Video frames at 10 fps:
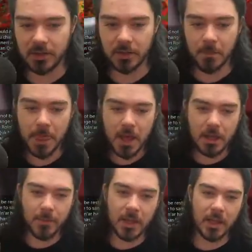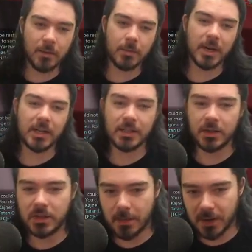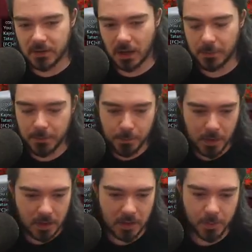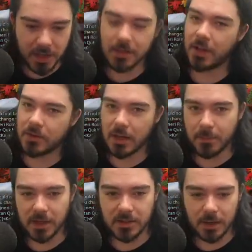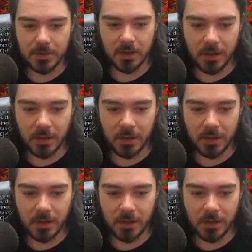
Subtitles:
So let me break it down step by step. Let's break it down step by step, shall we?